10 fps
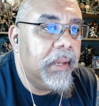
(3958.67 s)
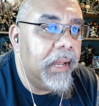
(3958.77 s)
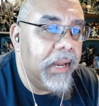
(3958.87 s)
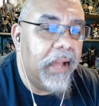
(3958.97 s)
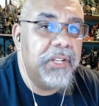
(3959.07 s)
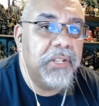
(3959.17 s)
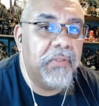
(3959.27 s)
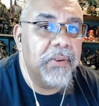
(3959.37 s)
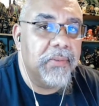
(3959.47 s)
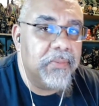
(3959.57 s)
And not just
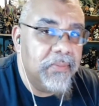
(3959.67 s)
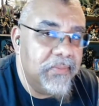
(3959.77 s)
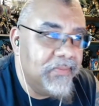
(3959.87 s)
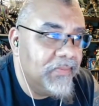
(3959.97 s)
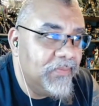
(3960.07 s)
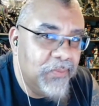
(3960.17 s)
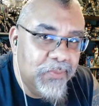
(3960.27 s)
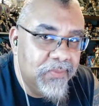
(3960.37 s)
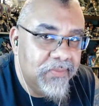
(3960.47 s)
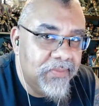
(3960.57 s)
for
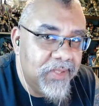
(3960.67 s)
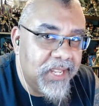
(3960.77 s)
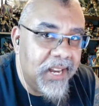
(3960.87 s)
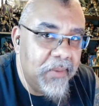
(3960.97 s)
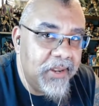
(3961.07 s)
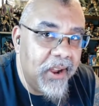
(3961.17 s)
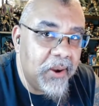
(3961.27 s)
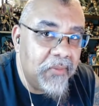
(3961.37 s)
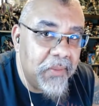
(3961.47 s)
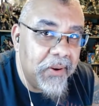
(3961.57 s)
cinematography